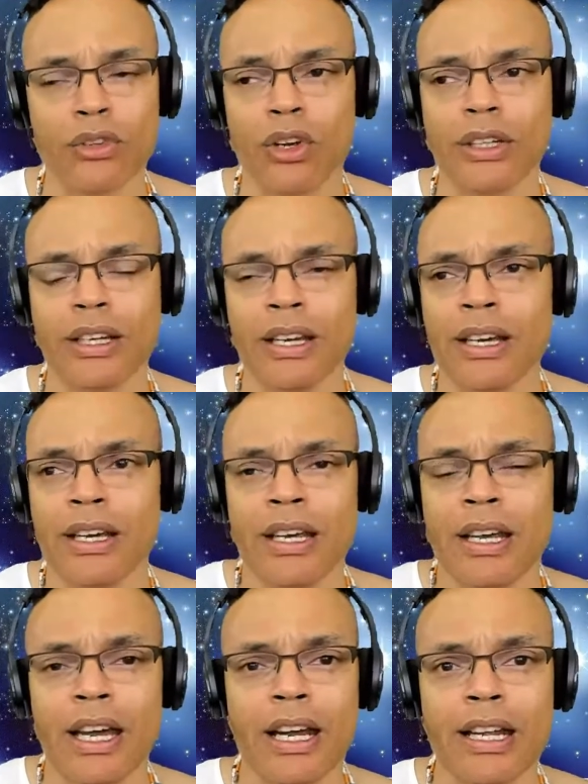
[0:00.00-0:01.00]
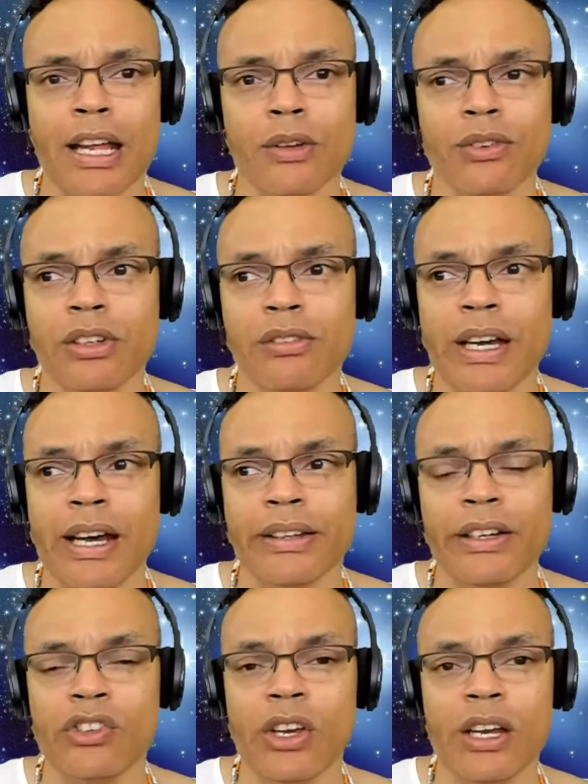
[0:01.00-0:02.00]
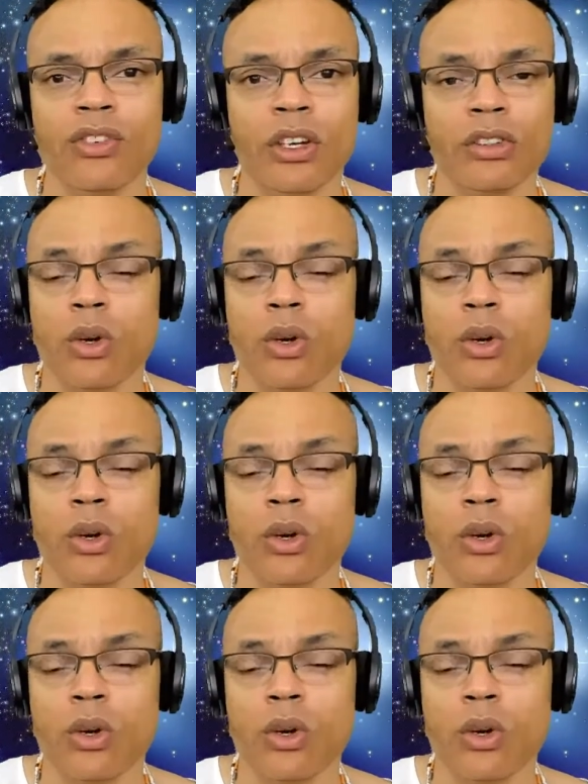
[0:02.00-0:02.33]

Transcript: on it and I don't see reality changing.